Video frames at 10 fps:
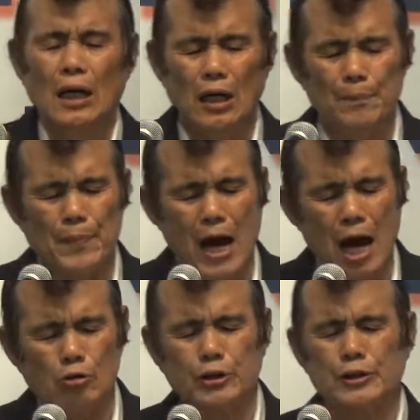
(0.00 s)

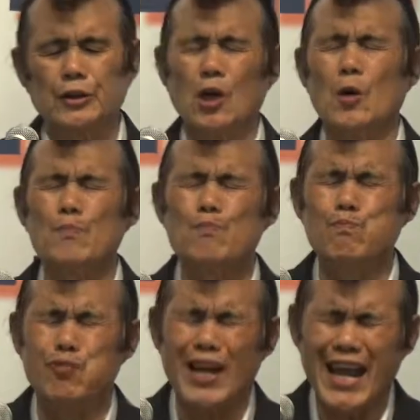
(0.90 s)
about the
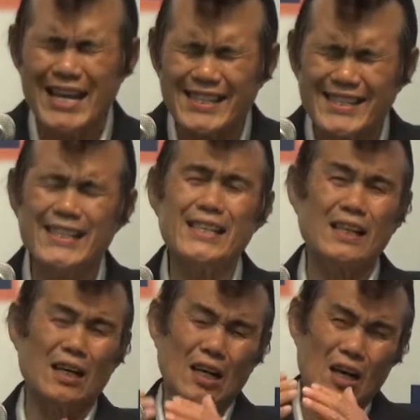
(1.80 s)

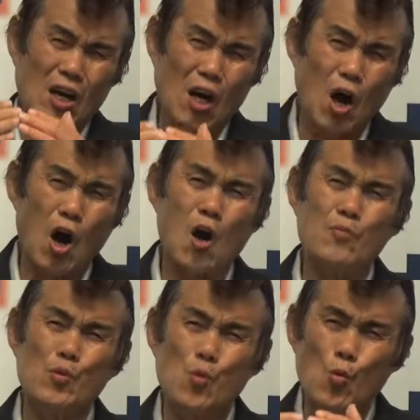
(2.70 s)
blessing
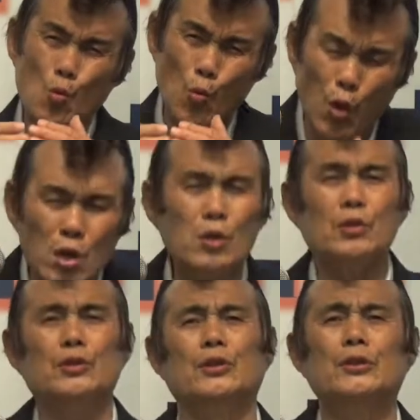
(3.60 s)
of
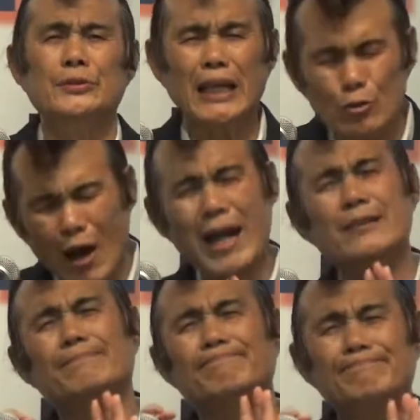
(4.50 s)
word. That's why